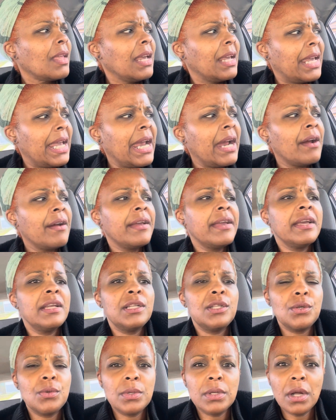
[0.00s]
carry
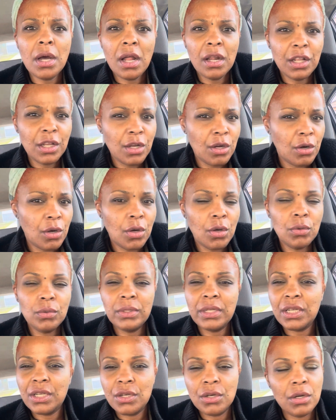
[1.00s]
and do it all on your own
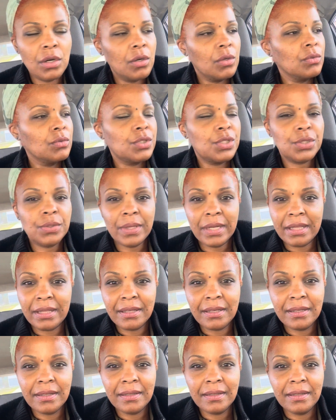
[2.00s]
in your own strength.
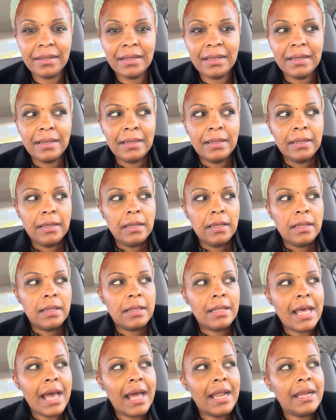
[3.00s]

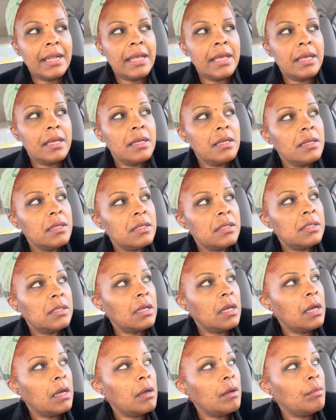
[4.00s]
That is
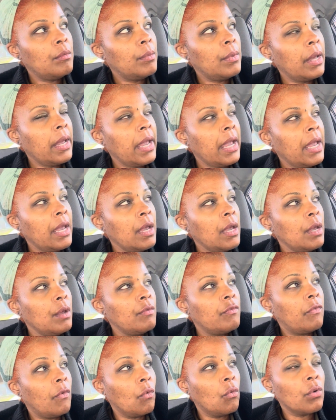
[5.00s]
a
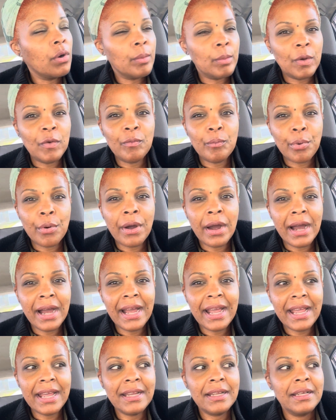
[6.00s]
form of
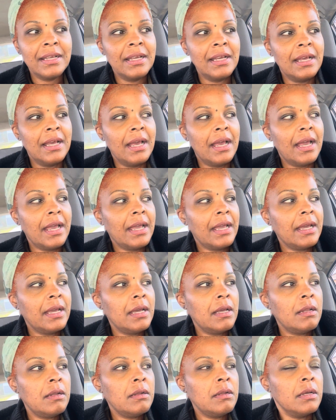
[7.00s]
pride.
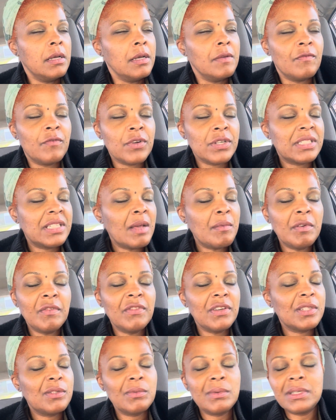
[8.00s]
And for some of
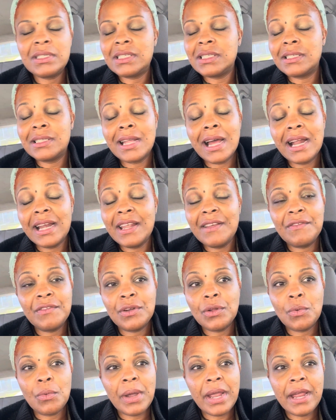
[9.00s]
us, we're just not even
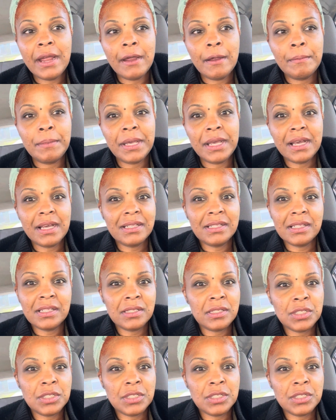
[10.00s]
aware because it's